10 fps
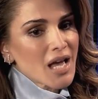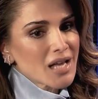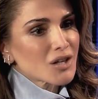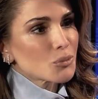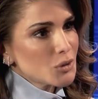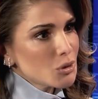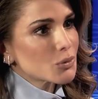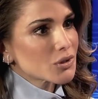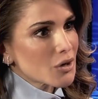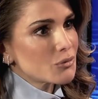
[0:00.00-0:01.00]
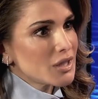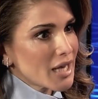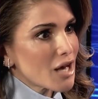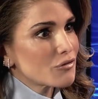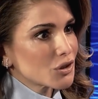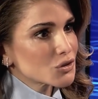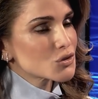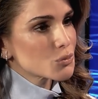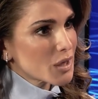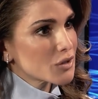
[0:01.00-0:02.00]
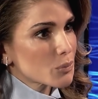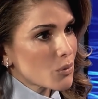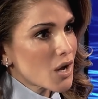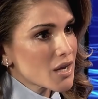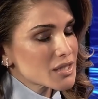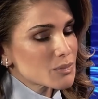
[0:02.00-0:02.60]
And our people are really having to pay the price